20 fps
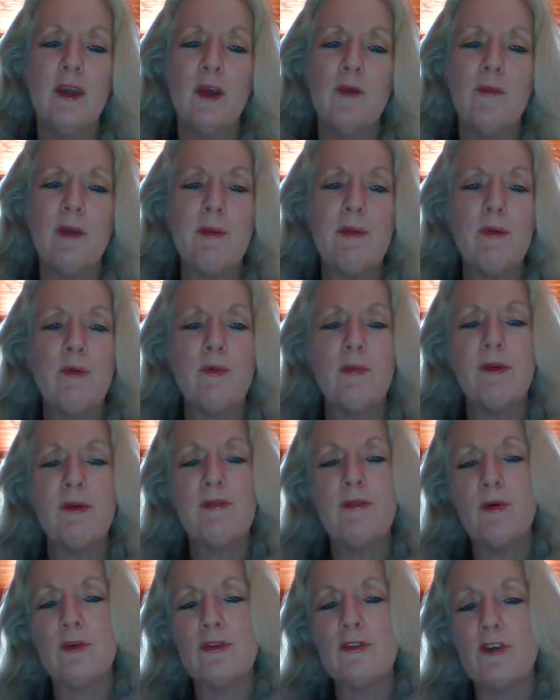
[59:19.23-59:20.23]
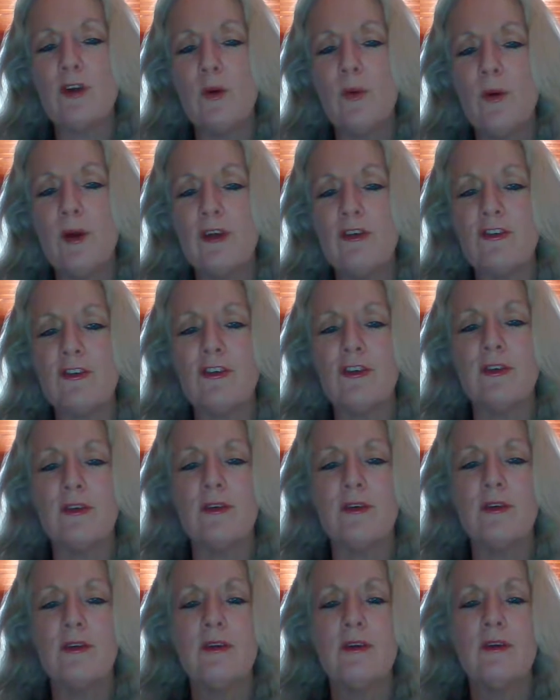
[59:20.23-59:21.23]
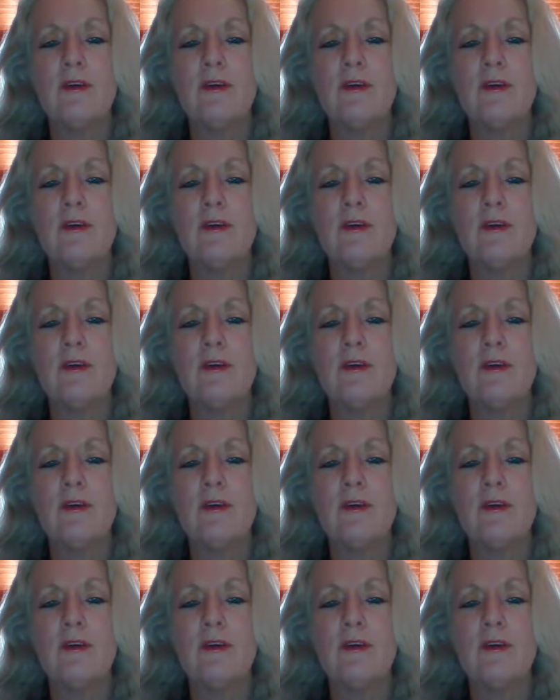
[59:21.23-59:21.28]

People will be forced to question,